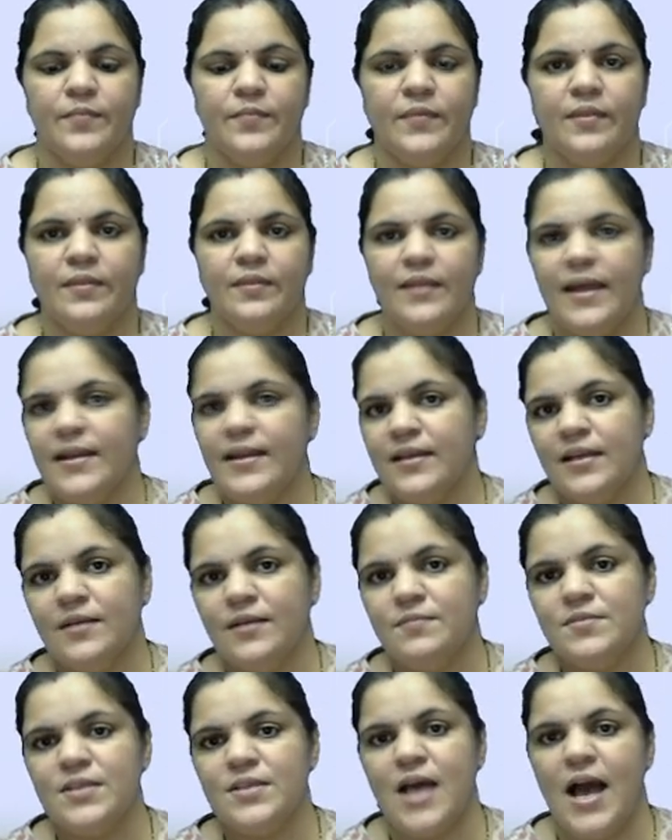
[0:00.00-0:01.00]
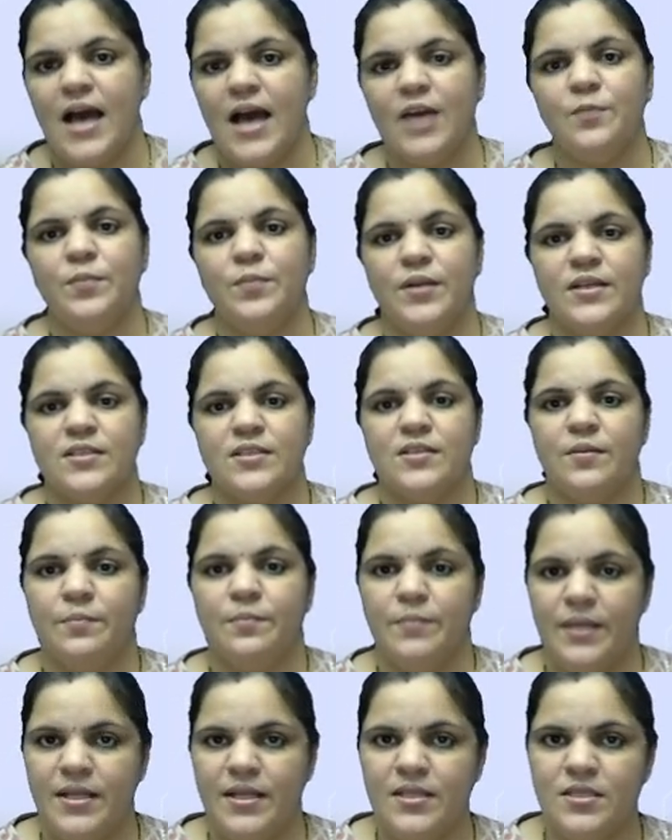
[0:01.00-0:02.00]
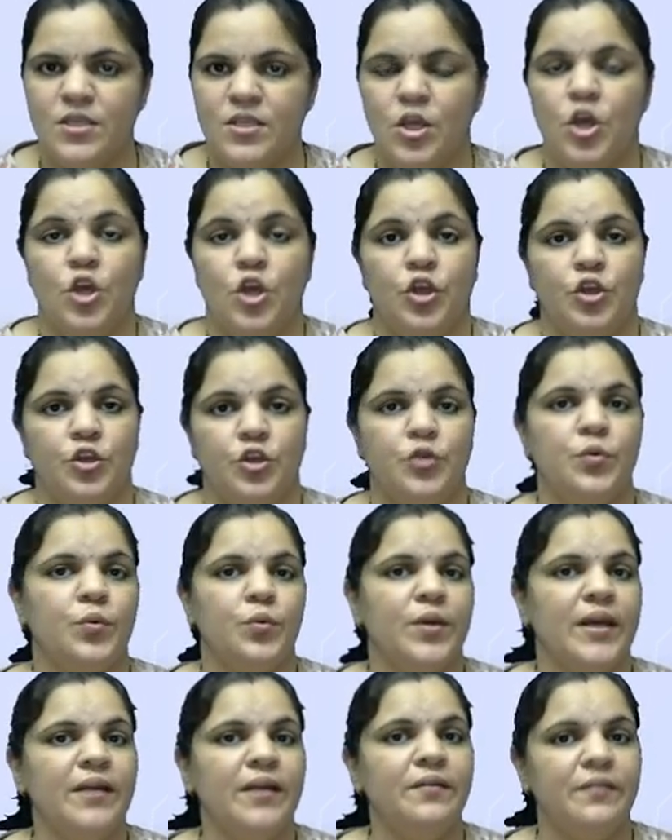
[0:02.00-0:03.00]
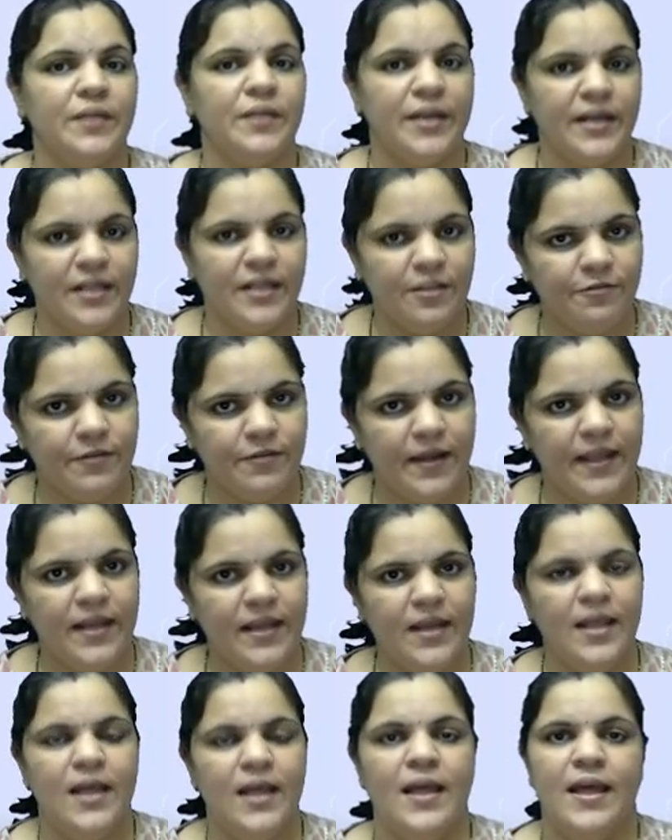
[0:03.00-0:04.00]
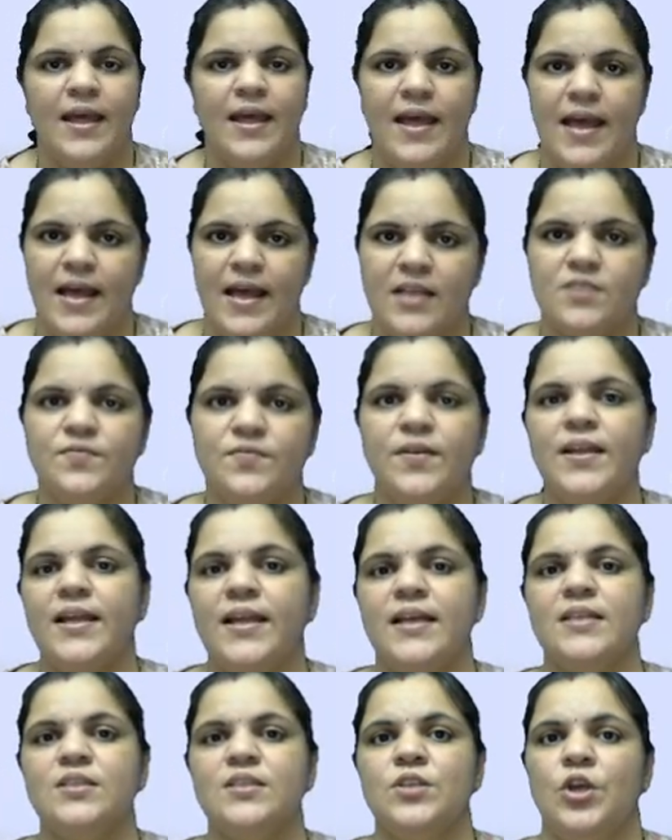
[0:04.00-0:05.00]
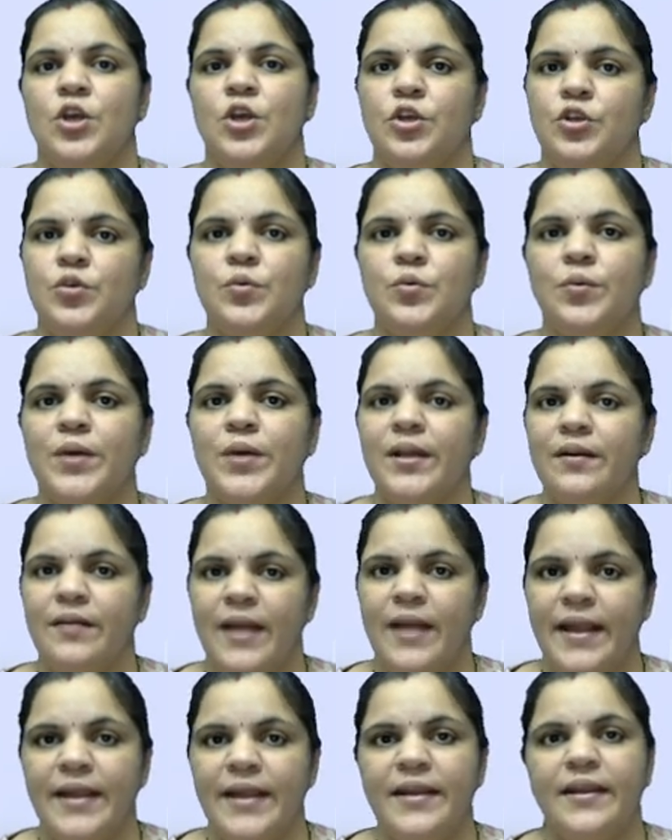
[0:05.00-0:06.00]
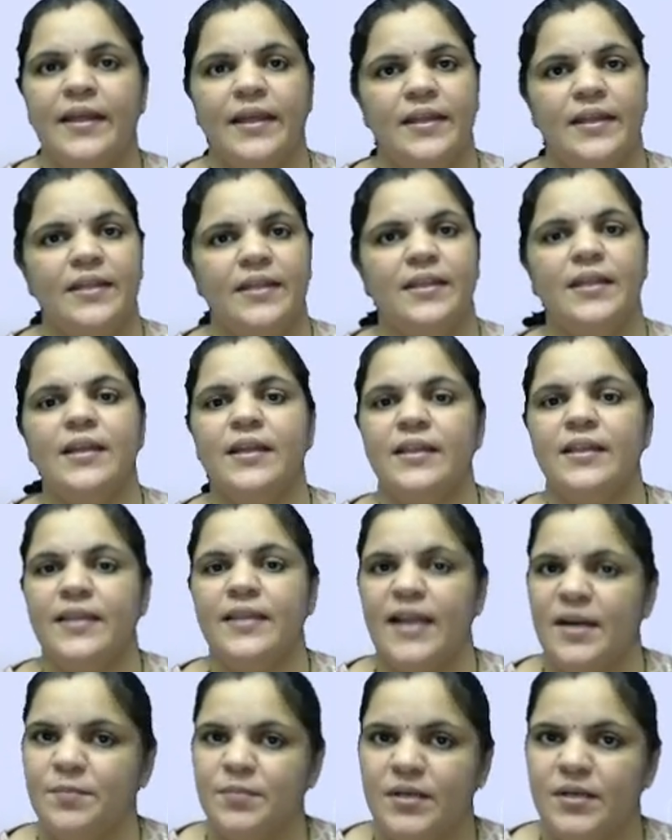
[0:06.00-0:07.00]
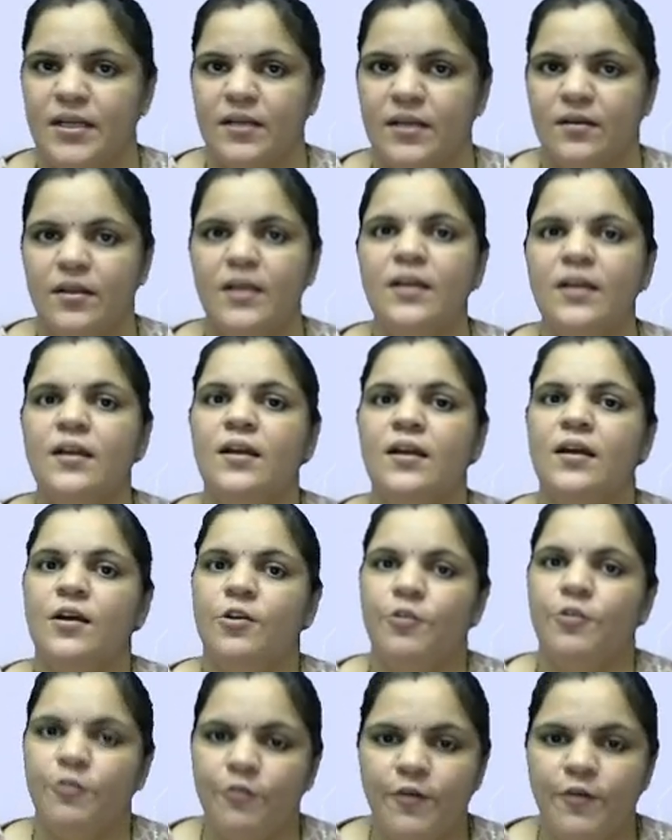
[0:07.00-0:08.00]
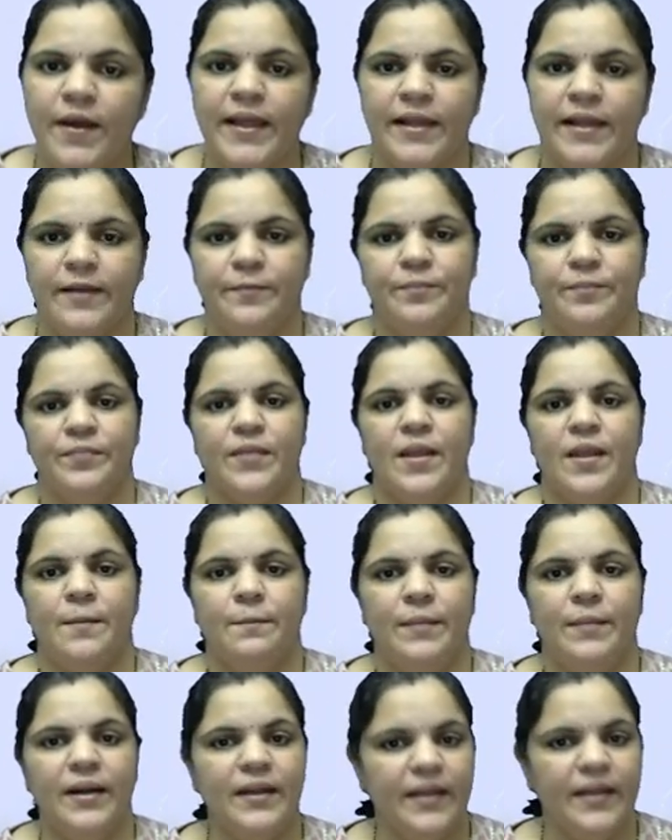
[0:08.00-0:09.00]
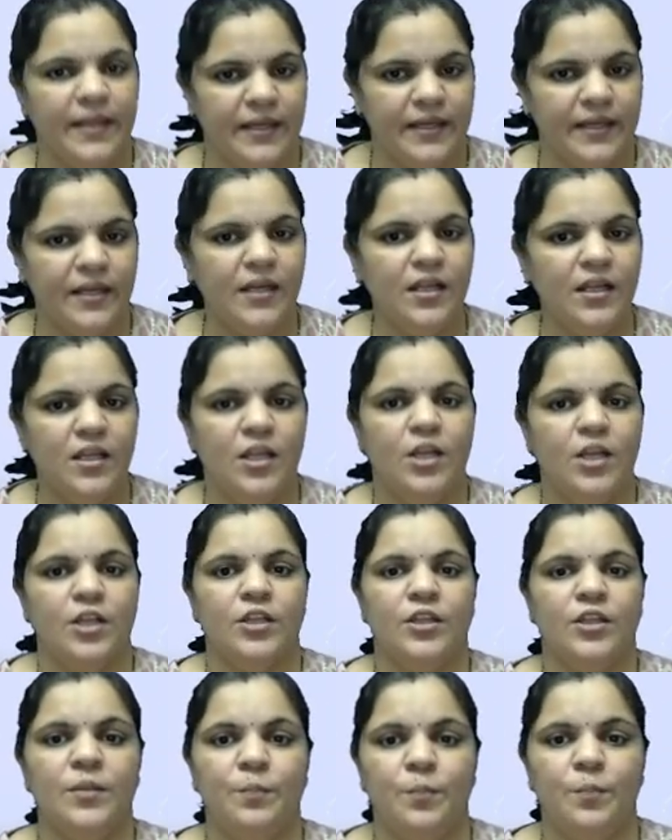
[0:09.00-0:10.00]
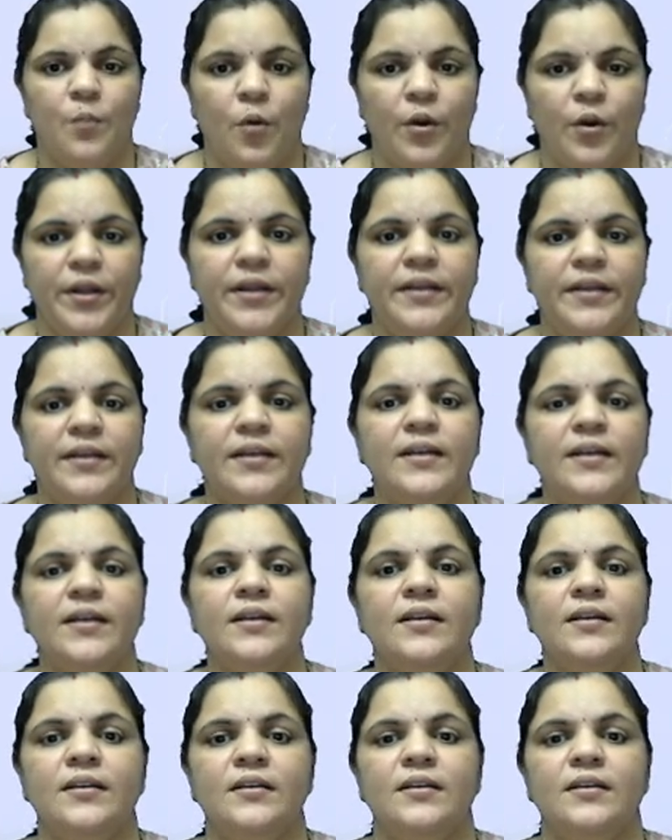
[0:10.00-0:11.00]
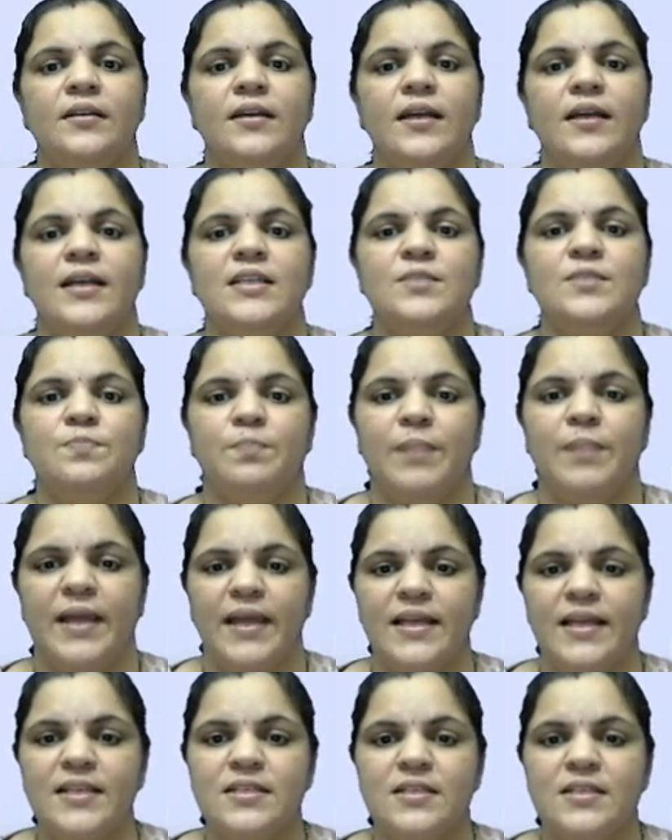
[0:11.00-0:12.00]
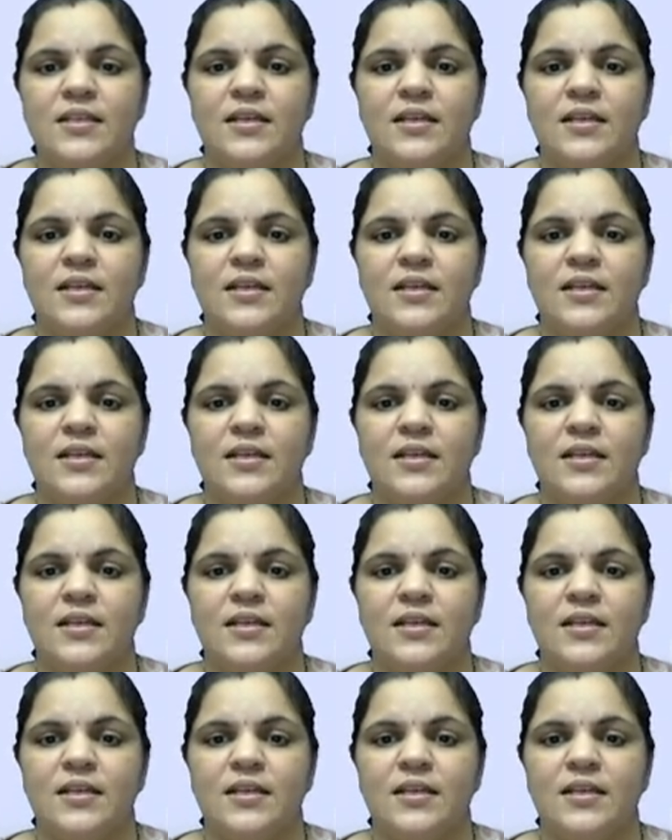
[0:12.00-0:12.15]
Then comes R+, means you can read the file as well as you can write anything in that particular file. But here the pointer is placed